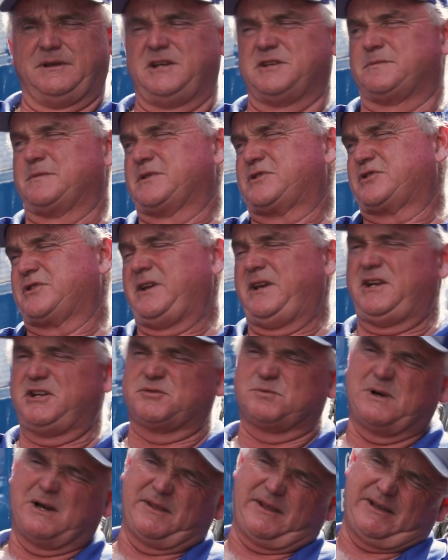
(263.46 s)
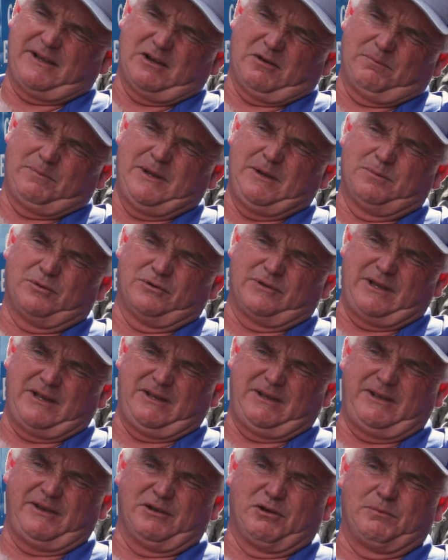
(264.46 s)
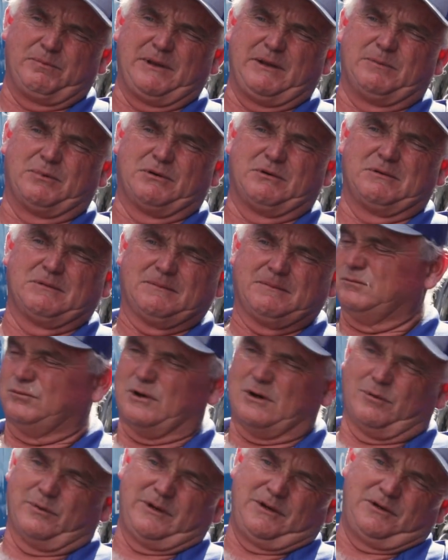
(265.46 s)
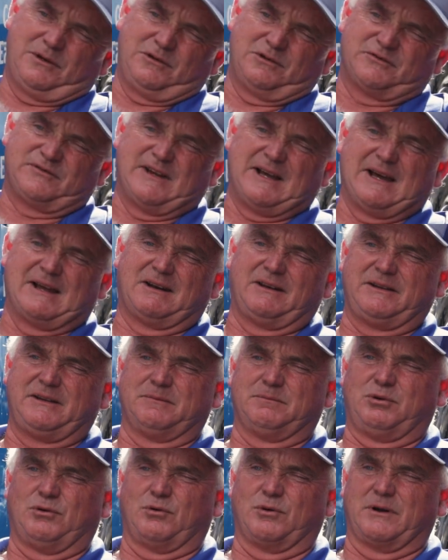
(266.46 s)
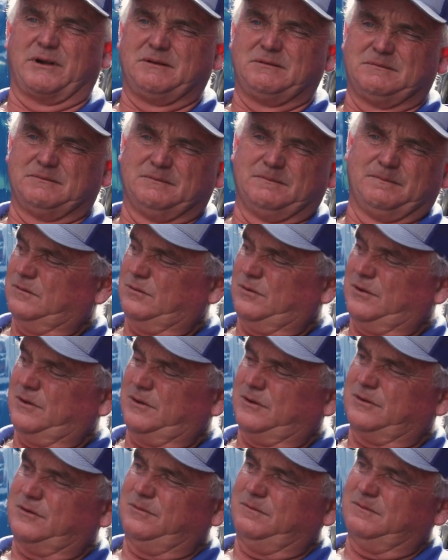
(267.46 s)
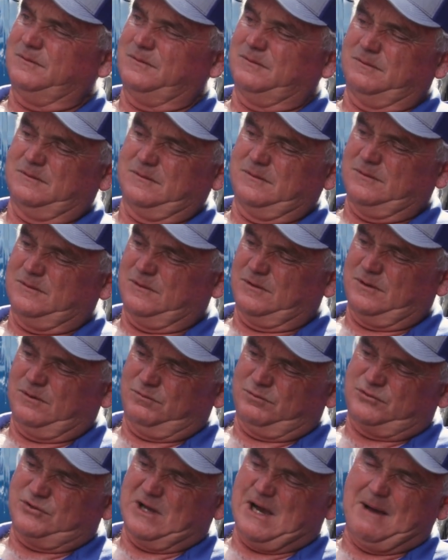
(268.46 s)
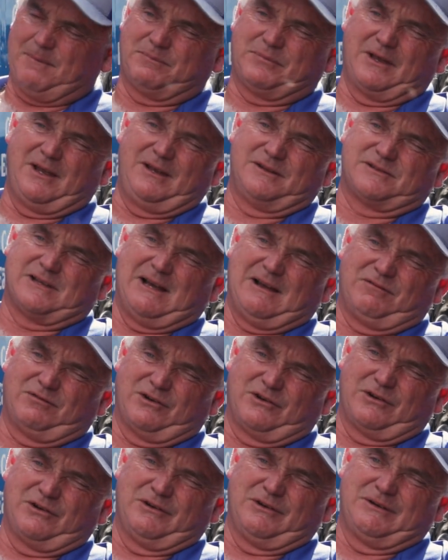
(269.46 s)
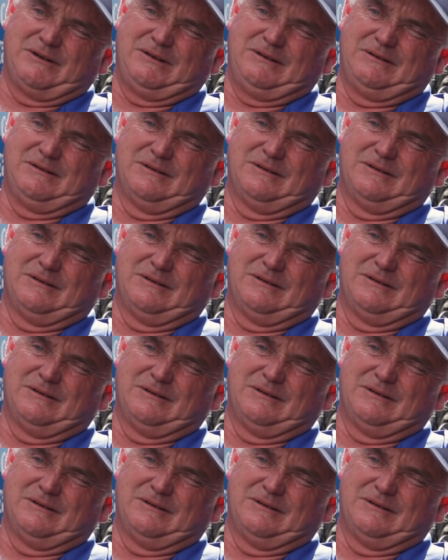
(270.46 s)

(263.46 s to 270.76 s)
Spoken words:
These machines, while they help people, they can kill people. What we do is vitally important. One of the top things I've learned,